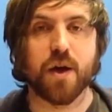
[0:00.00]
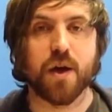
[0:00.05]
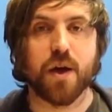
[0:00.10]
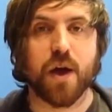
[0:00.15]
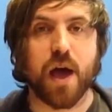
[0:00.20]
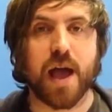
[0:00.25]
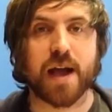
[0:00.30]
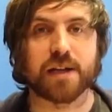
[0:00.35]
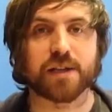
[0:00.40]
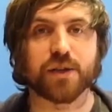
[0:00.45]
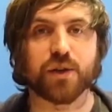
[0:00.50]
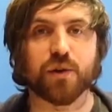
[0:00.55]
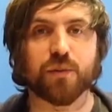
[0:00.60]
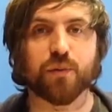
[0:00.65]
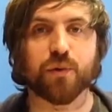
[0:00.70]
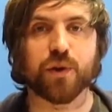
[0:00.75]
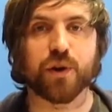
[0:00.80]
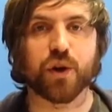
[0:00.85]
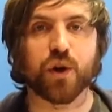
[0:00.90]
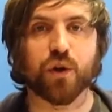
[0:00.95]

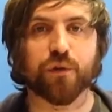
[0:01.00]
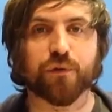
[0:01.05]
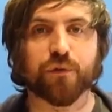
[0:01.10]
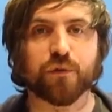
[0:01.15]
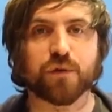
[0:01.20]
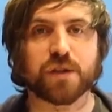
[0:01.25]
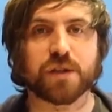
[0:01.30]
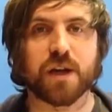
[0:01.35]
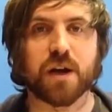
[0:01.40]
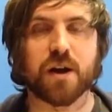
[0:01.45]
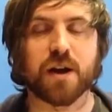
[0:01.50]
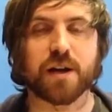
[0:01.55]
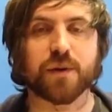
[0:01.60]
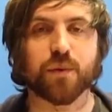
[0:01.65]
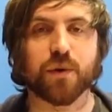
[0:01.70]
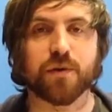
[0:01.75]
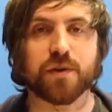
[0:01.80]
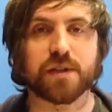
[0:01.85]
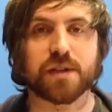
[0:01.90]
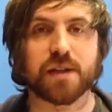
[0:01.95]
exuberant, youthful side,
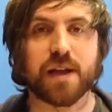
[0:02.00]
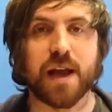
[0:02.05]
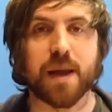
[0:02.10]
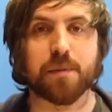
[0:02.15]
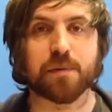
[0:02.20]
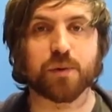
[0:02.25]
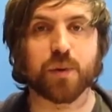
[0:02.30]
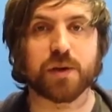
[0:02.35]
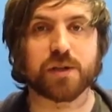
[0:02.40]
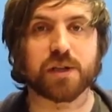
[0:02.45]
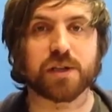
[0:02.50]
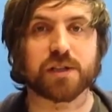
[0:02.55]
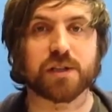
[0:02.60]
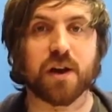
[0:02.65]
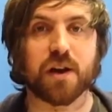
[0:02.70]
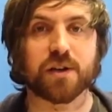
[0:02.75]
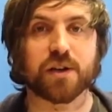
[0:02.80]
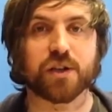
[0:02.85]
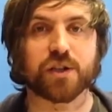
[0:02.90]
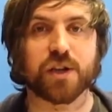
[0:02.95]
whereas Ipswich are
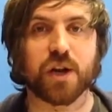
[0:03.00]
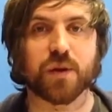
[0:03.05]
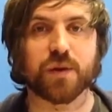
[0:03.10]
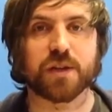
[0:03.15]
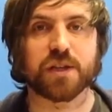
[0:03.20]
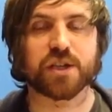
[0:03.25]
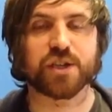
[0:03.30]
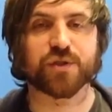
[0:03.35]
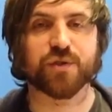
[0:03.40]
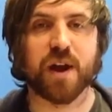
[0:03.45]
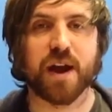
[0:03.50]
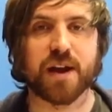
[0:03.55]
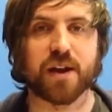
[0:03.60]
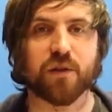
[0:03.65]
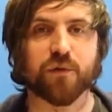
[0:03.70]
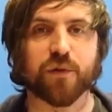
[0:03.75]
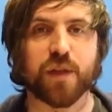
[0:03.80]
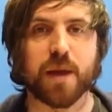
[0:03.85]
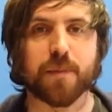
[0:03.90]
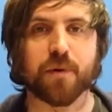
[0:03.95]
starting to show the strain
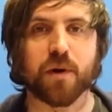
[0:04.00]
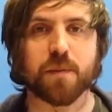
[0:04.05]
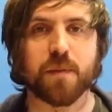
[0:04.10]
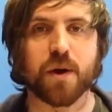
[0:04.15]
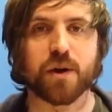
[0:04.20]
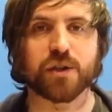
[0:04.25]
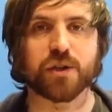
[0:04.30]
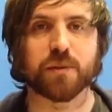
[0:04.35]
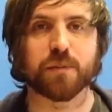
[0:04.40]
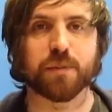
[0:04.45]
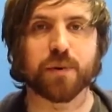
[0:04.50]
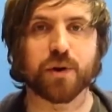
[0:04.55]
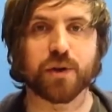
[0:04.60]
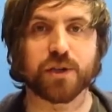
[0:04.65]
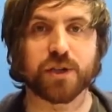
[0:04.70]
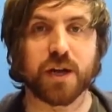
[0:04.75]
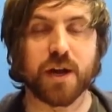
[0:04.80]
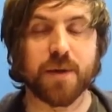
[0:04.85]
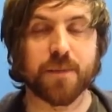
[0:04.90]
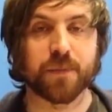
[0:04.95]
of their promotion
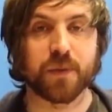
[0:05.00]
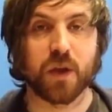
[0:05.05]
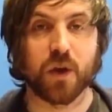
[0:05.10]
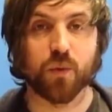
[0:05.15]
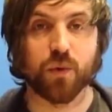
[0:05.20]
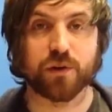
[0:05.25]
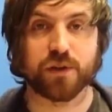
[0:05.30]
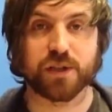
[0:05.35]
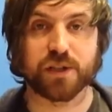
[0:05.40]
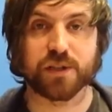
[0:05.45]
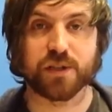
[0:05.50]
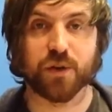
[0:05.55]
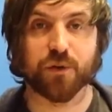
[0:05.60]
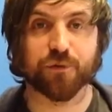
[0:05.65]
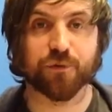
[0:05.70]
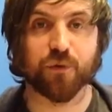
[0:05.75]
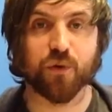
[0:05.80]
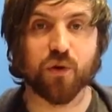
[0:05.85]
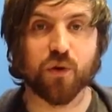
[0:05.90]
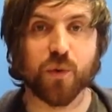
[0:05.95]
push with just
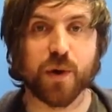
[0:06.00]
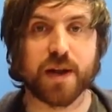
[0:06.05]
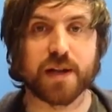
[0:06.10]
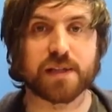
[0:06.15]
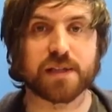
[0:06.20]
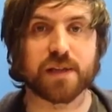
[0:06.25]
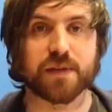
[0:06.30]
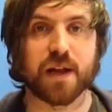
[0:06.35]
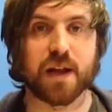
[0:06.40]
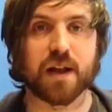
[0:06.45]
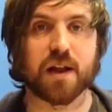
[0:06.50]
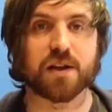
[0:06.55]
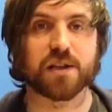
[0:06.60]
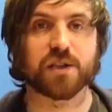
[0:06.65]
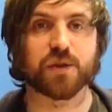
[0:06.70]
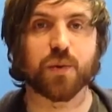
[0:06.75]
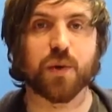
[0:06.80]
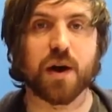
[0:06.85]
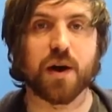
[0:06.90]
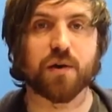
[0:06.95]
4 wins in their last
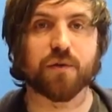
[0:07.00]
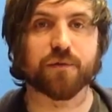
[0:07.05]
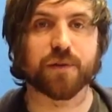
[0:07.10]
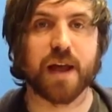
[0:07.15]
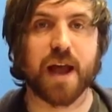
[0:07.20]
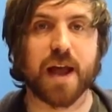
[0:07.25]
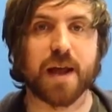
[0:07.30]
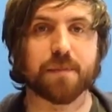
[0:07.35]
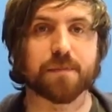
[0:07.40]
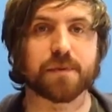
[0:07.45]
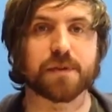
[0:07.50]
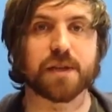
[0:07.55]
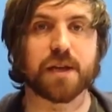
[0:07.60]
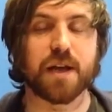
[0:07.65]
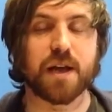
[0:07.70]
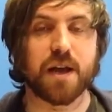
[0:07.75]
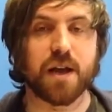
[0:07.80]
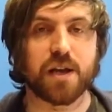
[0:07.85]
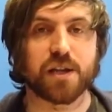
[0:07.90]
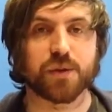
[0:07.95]
12 games.
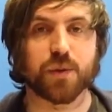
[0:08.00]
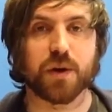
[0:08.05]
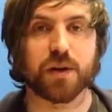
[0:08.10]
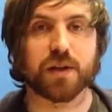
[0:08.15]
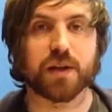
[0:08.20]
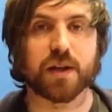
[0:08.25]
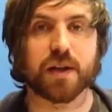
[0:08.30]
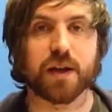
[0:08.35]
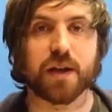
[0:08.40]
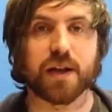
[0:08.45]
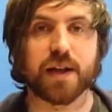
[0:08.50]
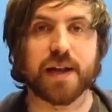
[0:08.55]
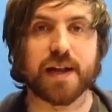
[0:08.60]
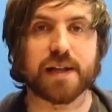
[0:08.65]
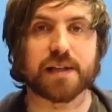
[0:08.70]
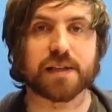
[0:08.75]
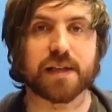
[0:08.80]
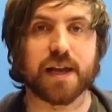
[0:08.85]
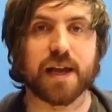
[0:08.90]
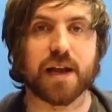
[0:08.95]
So I think
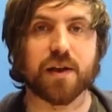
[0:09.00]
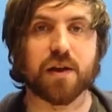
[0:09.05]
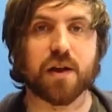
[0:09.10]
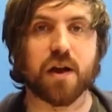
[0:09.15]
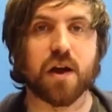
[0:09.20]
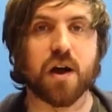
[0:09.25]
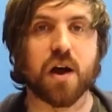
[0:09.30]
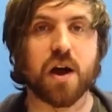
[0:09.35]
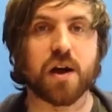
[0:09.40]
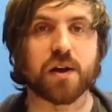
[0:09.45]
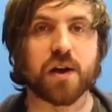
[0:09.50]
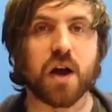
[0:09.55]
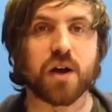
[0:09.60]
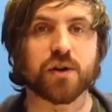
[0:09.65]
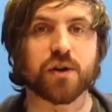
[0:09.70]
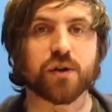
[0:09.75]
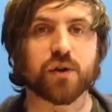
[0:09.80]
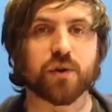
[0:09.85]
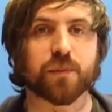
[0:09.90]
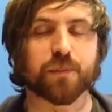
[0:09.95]
Leeds here at an
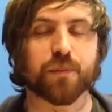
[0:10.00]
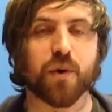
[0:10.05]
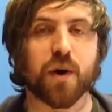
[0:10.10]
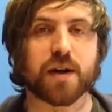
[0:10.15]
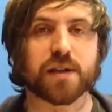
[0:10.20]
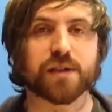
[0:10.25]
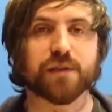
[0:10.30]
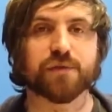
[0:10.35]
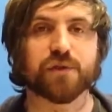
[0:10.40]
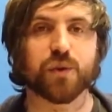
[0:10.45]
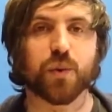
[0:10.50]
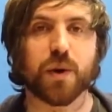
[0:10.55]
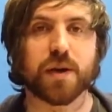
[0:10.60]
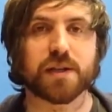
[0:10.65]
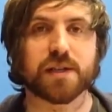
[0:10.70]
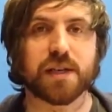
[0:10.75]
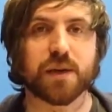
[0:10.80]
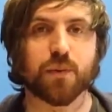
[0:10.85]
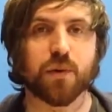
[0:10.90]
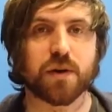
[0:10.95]
underdog price of
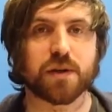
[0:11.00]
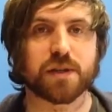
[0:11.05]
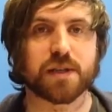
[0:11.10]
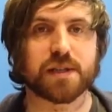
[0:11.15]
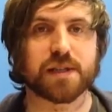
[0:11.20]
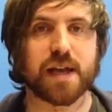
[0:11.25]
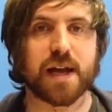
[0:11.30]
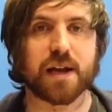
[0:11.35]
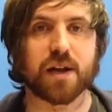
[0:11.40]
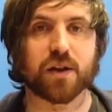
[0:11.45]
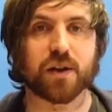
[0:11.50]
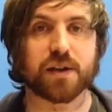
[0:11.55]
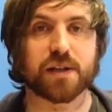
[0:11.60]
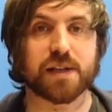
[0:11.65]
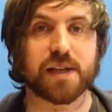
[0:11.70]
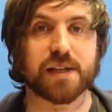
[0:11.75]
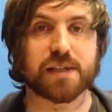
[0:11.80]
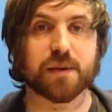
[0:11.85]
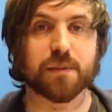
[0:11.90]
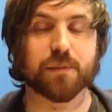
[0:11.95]
21/10, like a
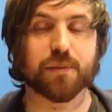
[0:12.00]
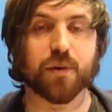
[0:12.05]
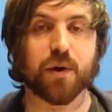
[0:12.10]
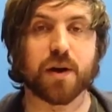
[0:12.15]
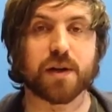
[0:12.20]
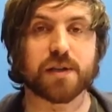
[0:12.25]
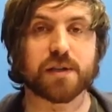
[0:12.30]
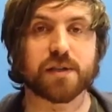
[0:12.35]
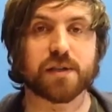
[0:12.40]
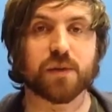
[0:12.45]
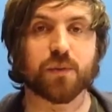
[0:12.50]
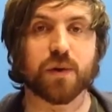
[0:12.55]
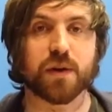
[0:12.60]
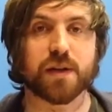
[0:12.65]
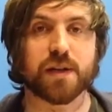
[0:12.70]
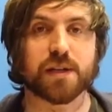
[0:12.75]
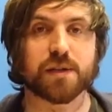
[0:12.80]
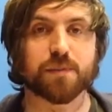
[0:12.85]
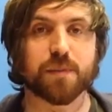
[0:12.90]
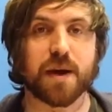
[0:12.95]
decent price to win
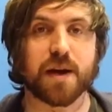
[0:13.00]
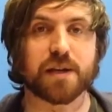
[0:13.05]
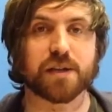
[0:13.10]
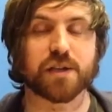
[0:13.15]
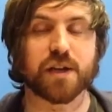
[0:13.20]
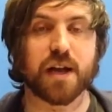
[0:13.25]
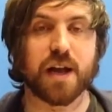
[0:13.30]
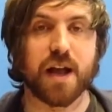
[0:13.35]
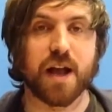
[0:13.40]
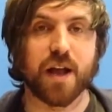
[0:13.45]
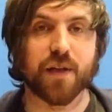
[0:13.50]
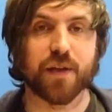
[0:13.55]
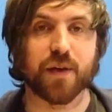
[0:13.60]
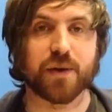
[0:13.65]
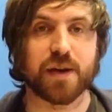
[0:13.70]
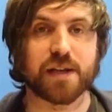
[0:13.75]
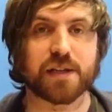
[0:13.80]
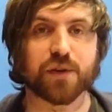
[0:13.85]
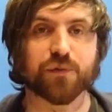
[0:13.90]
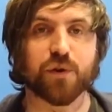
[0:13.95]
this match. They'll
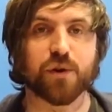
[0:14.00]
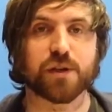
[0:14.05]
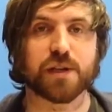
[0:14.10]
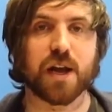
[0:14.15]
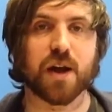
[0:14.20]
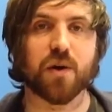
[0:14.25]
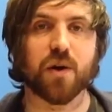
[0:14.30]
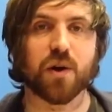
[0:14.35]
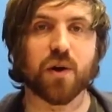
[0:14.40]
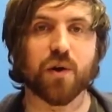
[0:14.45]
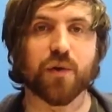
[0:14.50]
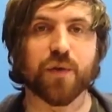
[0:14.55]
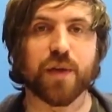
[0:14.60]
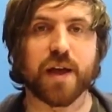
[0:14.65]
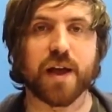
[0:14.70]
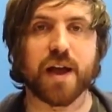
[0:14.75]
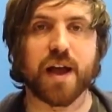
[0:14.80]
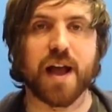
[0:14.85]
need to root out a lot of their